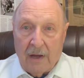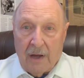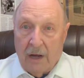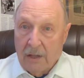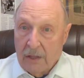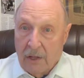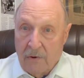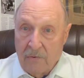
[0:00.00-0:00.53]

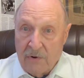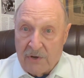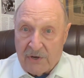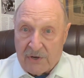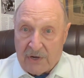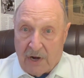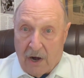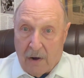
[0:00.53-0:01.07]
A Lone
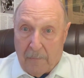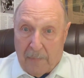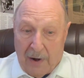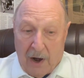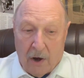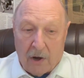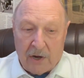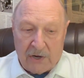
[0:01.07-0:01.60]
Star
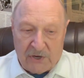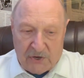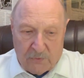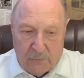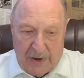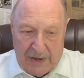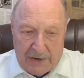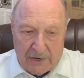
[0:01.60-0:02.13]
Park
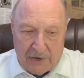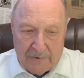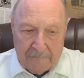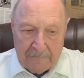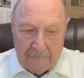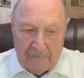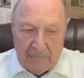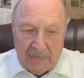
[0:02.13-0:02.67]
suite.
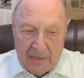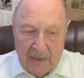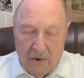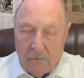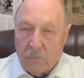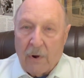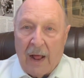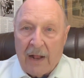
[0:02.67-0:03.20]

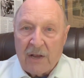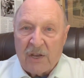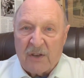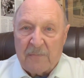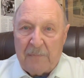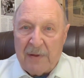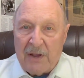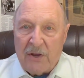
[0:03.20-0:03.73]
Ron
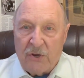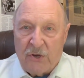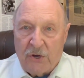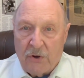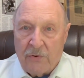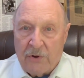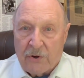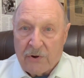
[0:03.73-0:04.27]
Speed
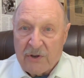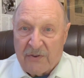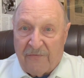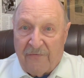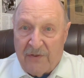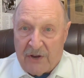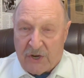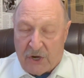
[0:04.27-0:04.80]
Jr.'s
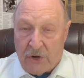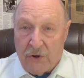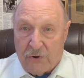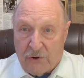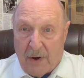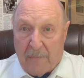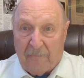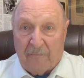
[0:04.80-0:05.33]
fishing
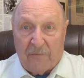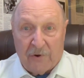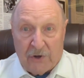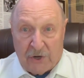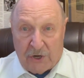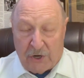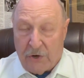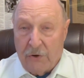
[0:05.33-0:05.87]
trip for
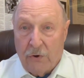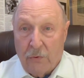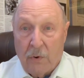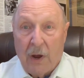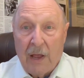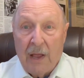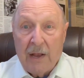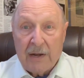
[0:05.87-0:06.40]

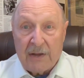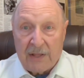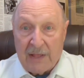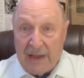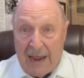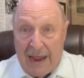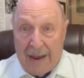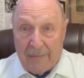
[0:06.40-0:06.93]
two to
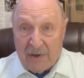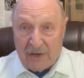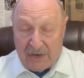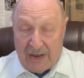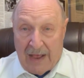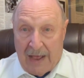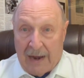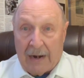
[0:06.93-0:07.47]
the
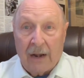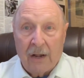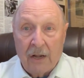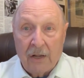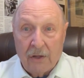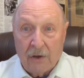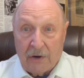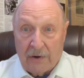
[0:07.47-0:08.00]
Amazon,
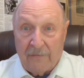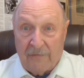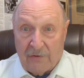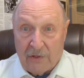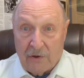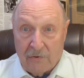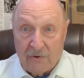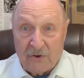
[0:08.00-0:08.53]
looking
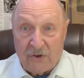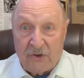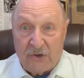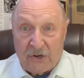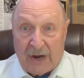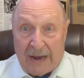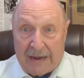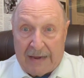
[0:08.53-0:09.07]
for those
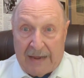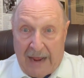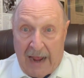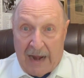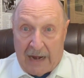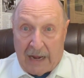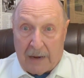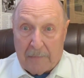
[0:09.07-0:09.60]

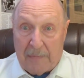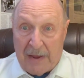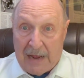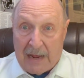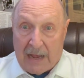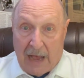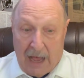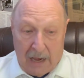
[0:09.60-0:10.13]
gigantic
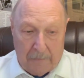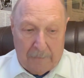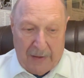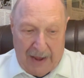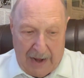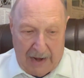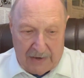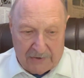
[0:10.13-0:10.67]
peacock
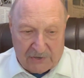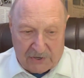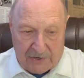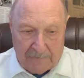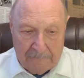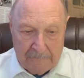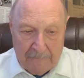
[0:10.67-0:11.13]
bass.